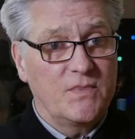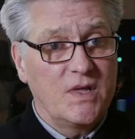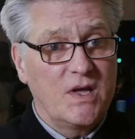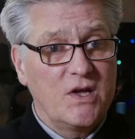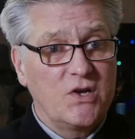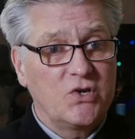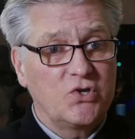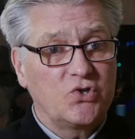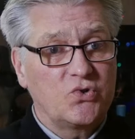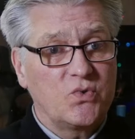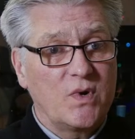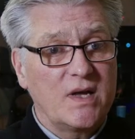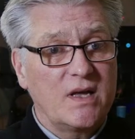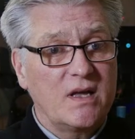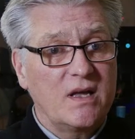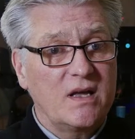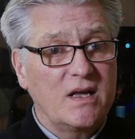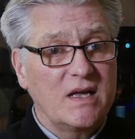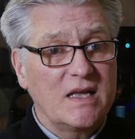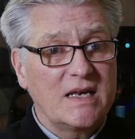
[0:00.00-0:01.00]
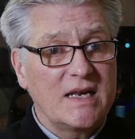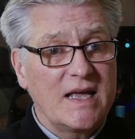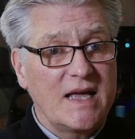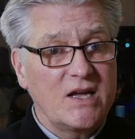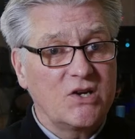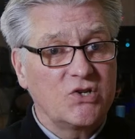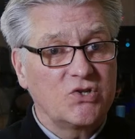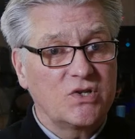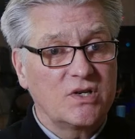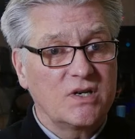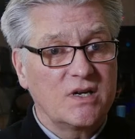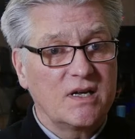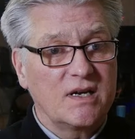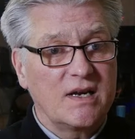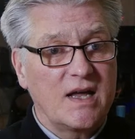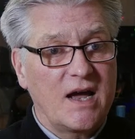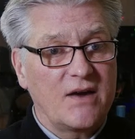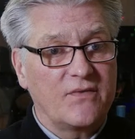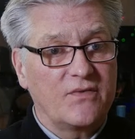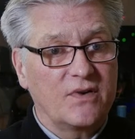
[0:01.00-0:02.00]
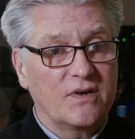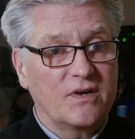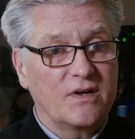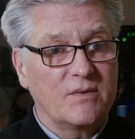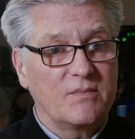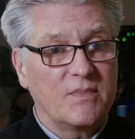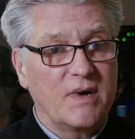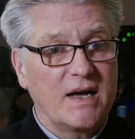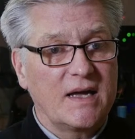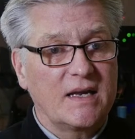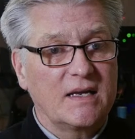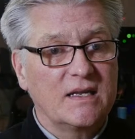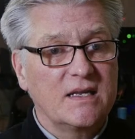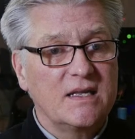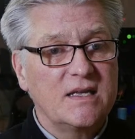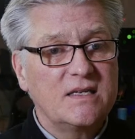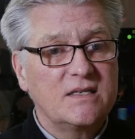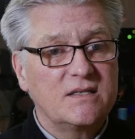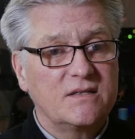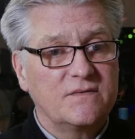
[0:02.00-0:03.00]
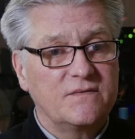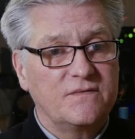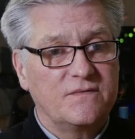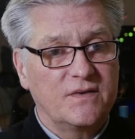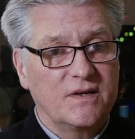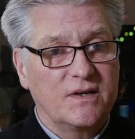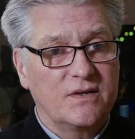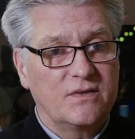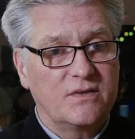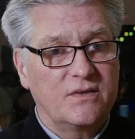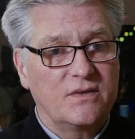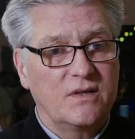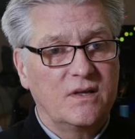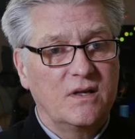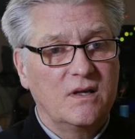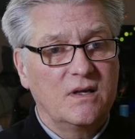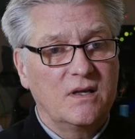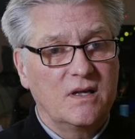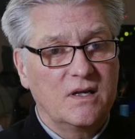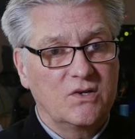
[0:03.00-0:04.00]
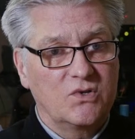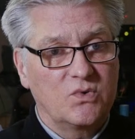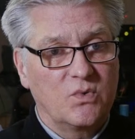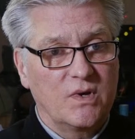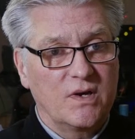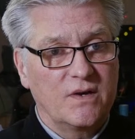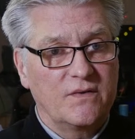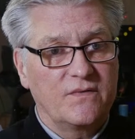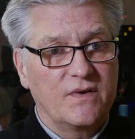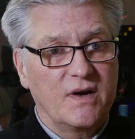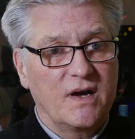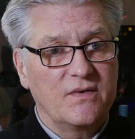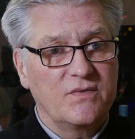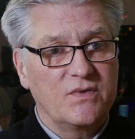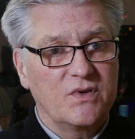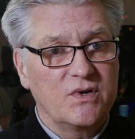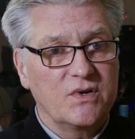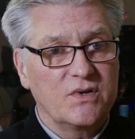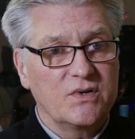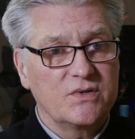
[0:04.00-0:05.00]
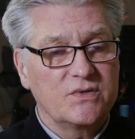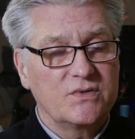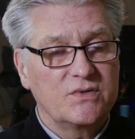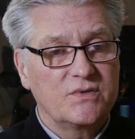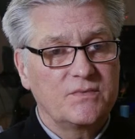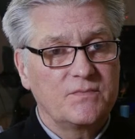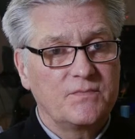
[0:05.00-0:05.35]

shrinking in Asia and Africa by at least a fifth in 25 years.